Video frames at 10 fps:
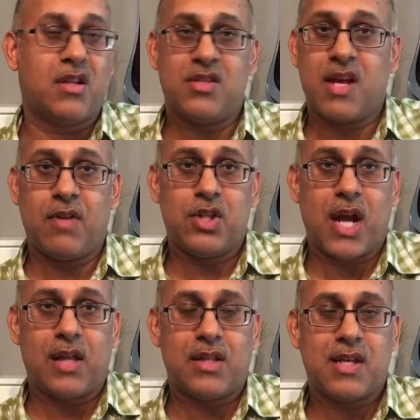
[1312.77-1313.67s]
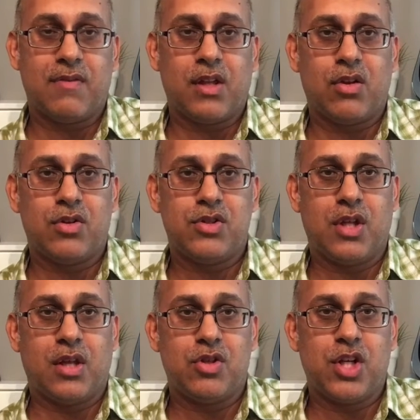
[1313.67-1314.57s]
And let's have a chat. Let's have a
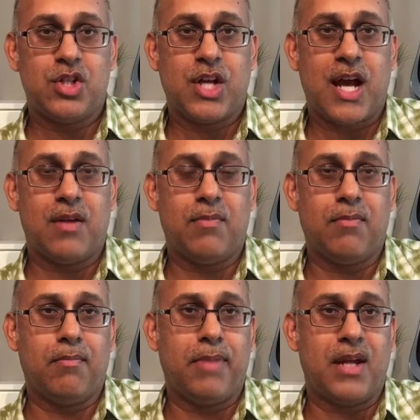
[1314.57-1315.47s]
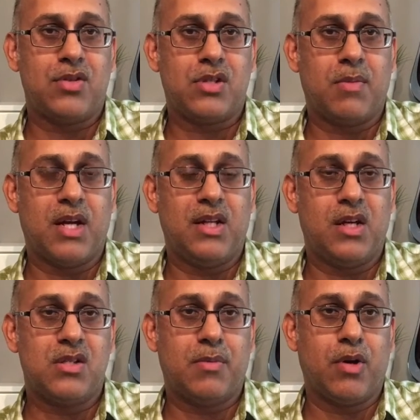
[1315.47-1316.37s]
little chit chat and banter some
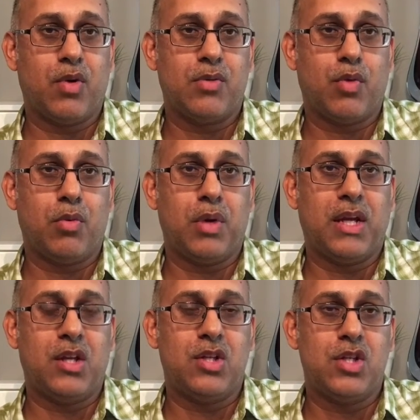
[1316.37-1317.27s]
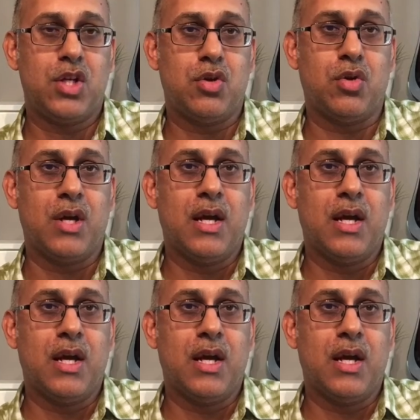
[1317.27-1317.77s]
ideas about what we can do.